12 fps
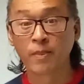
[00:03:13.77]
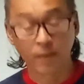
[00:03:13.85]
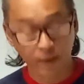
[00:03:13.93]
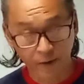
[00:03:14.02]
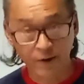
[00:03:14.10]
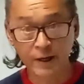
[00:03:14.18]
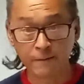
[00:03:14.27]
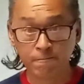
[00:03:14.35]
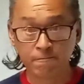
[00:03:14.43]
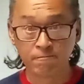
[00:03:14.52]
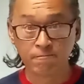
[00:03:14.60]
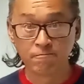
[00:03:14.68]
All right?
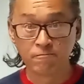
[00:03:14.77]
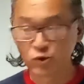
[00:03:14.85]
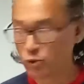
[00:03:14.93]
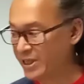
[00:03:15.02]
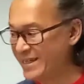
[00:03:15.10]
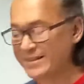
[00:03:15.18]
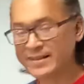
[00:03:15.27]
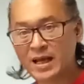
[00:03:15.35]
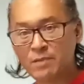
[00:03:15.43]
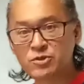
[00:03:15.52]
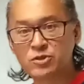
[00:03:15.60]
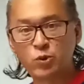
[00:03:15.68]
So these
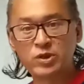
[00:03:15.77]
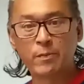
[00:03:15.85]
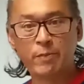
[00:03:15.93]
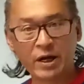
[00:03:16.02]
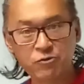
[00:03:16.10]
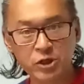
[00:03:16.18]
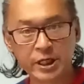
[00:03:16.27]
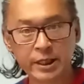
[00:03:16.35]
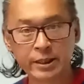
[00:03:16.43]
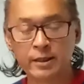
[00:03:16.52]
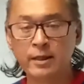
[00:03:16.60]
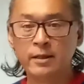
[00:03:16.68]
lamps with a battery
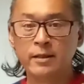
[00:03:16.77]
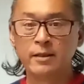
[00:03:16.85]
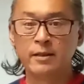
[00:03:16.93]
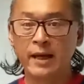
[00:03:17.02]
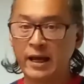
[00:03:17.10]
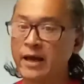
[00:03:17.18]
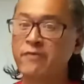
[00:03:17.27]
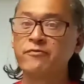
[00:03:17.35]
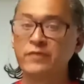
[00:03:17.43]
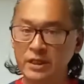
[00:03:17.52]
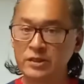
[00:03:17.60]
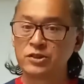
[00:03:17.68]
kit have
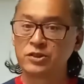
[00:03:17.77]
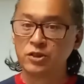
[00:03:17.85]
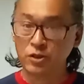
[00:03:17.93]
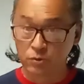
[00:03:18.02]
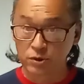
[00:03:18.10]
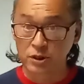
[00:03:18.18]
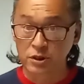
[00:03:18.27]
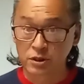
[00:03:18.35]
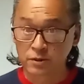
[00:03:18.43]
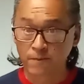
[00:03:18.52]
its uses.